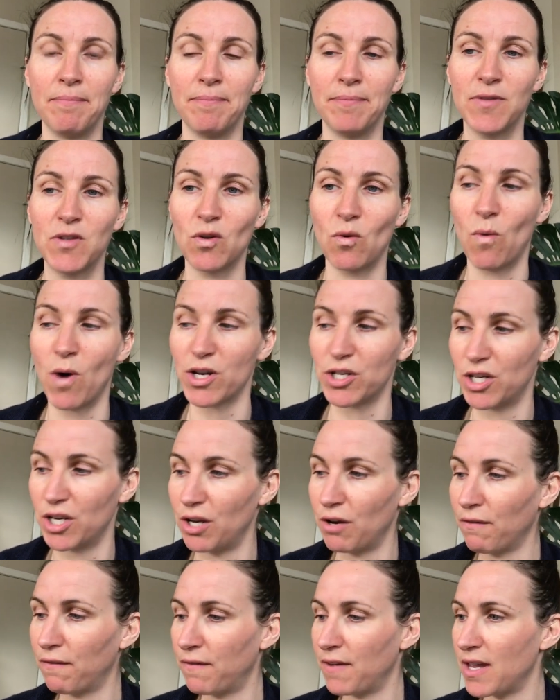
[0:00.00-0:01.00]
so washing
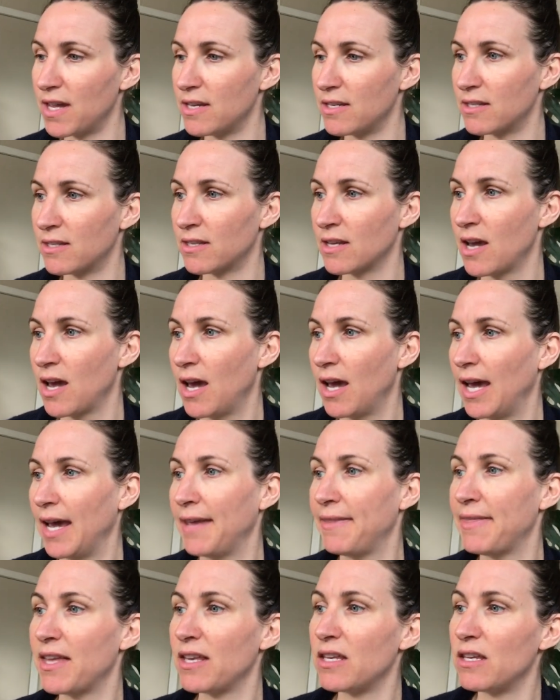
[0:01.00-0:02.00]
your face
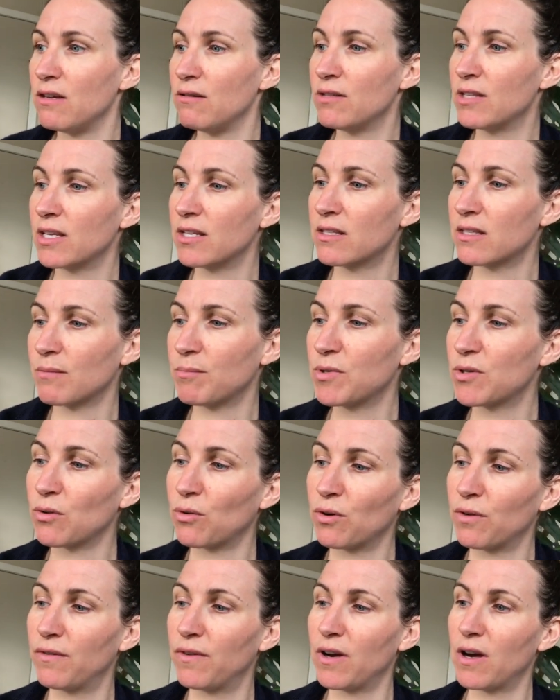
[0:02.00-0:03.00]
and then using some
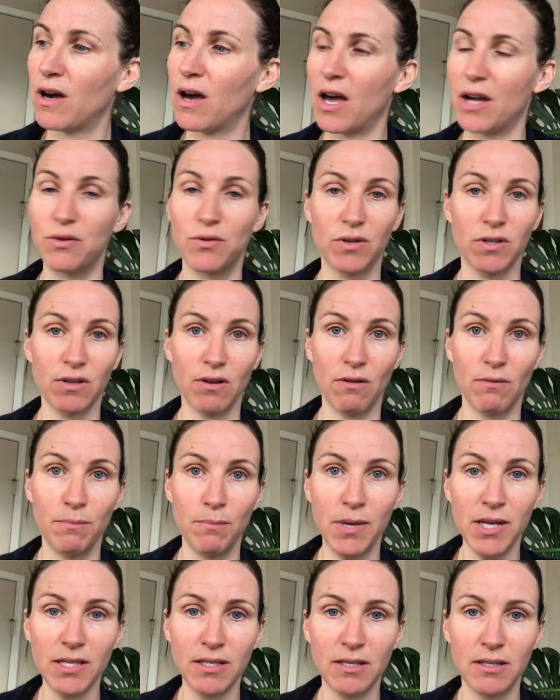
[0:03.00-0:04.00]
sort of a hydrosol
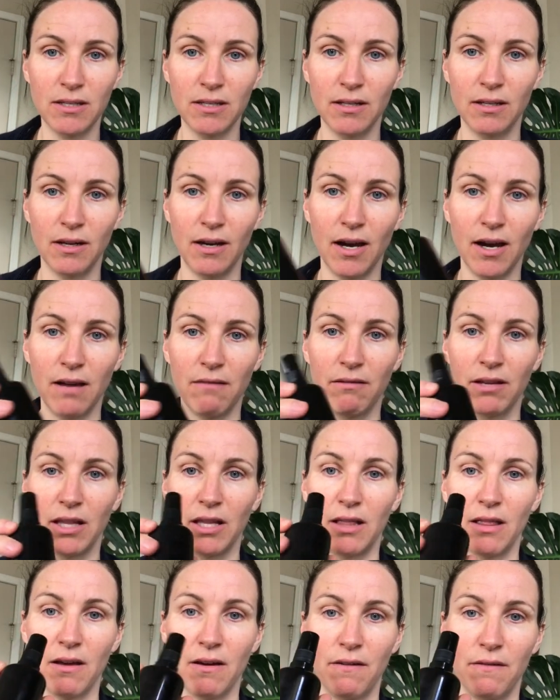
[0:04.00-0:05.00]
mist. I
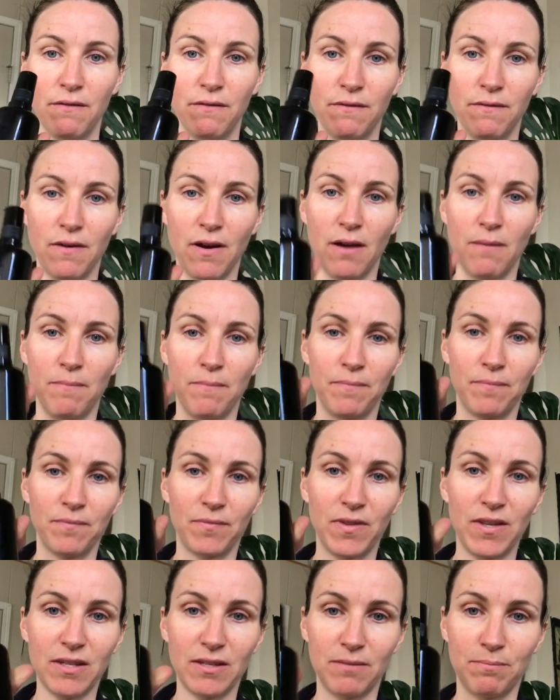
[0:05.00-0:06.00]
really love
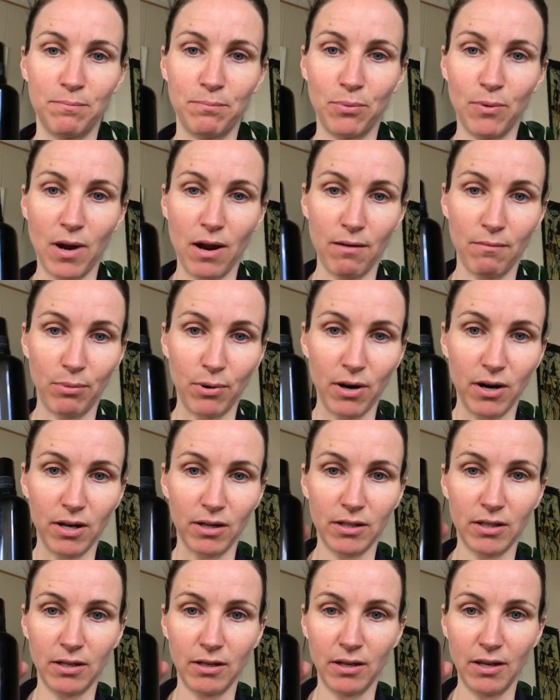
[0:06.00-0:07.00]
this
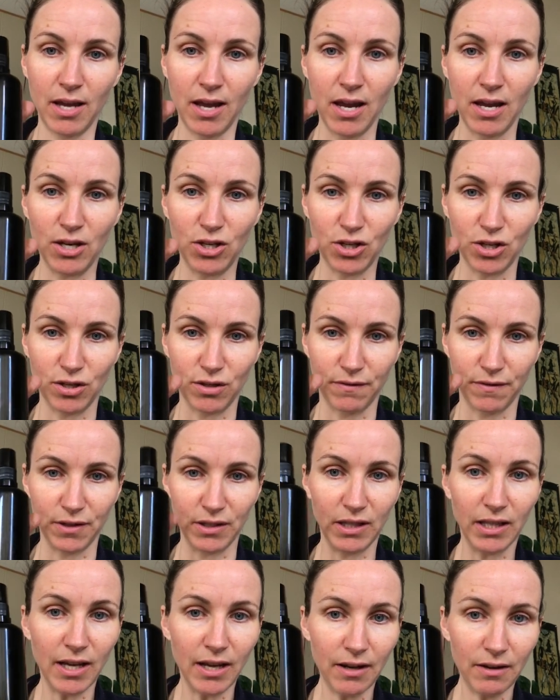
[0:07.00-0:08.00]
product, H is for
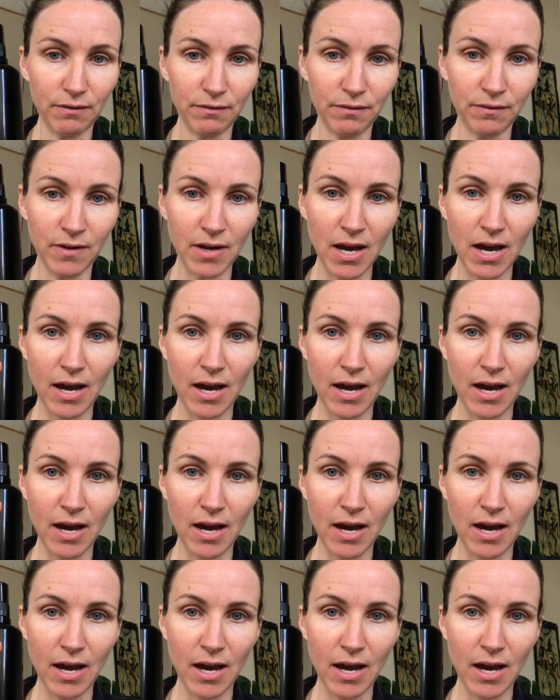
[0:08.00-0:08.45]
Love.